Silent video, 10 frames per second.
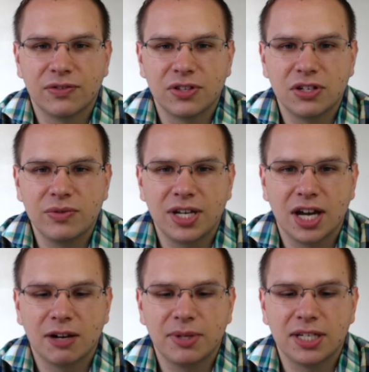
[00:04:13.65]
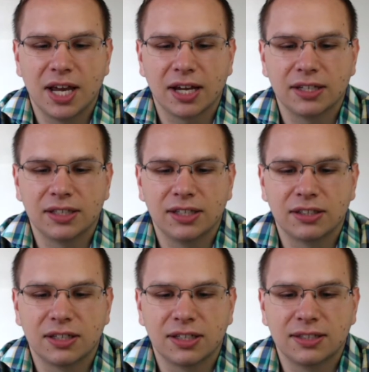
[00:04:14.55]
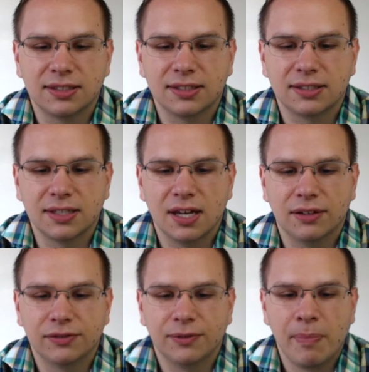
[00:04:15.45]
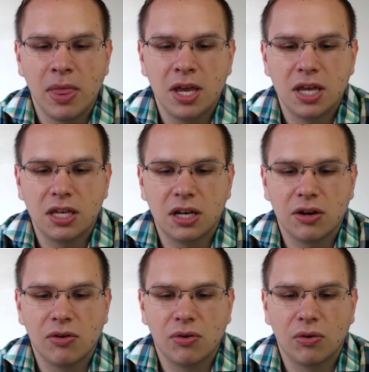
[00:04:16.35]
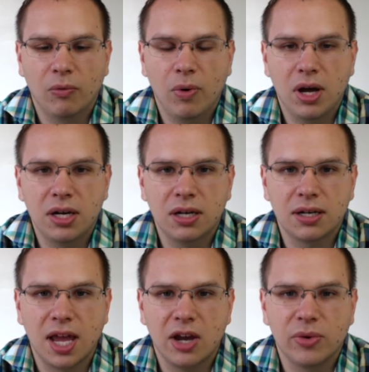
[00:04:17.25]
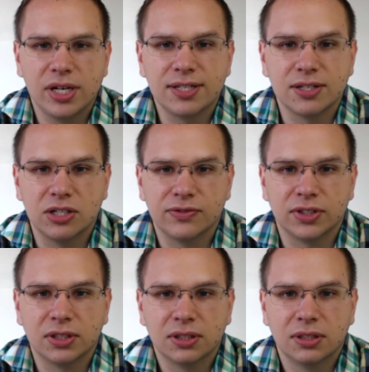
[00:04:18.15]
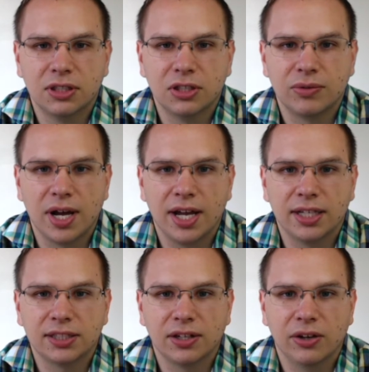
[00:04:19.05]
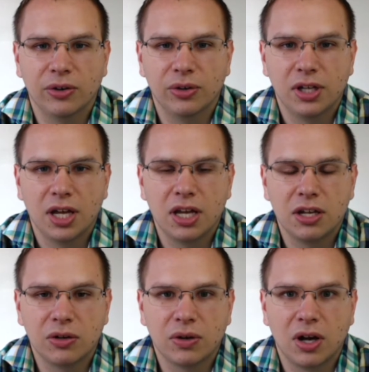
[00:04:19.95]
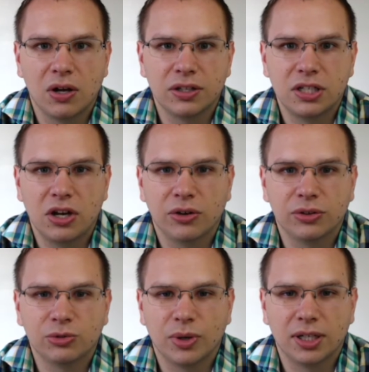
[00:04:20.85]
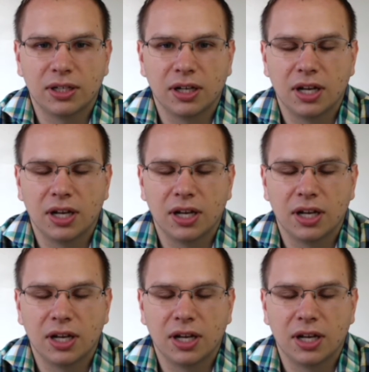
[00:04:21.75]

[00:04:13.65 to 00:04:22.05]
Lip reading: new economy tech, it's going to consist of one, a gateway server, right? So all the nodes want